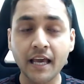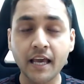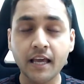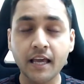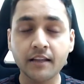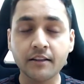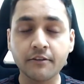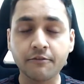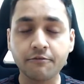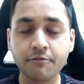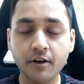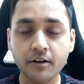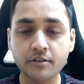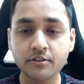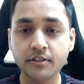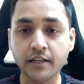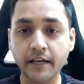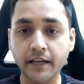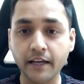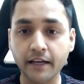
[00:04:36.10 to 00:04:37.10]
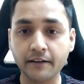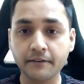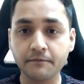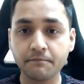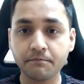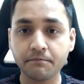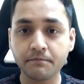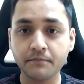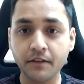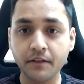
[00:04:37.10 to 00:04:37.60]
The first
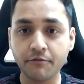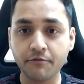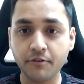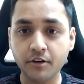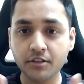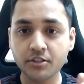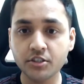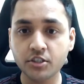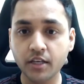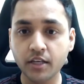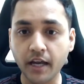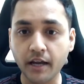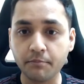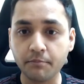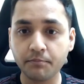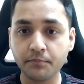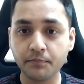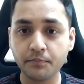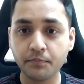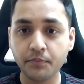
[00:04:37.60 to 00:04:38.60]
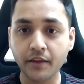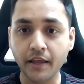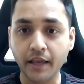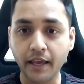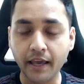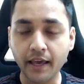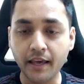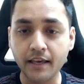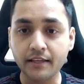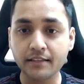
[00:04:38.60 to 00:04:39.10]
step
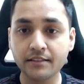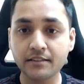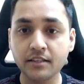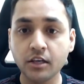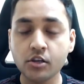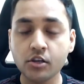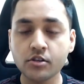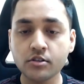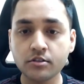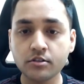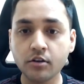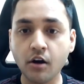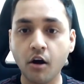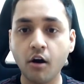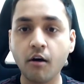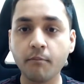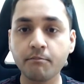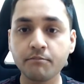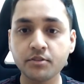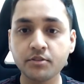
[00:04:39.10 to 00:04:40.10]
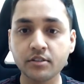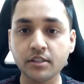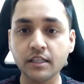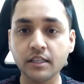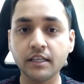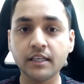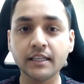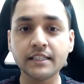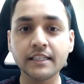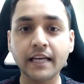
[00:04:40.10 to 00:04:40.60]
is stop
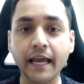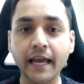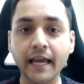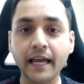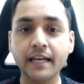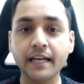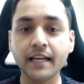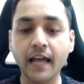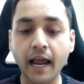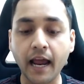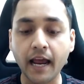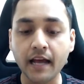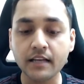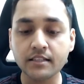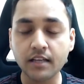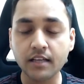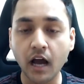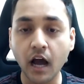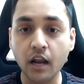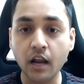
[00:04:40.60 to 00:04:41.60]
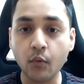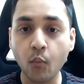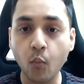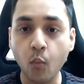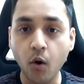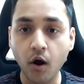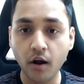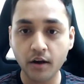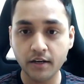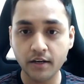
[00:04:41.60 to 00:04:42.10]
seeing it as
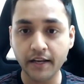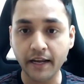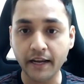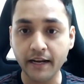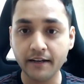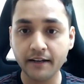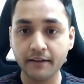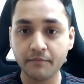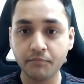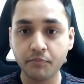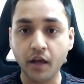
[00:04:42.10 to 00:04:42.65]
unwanted.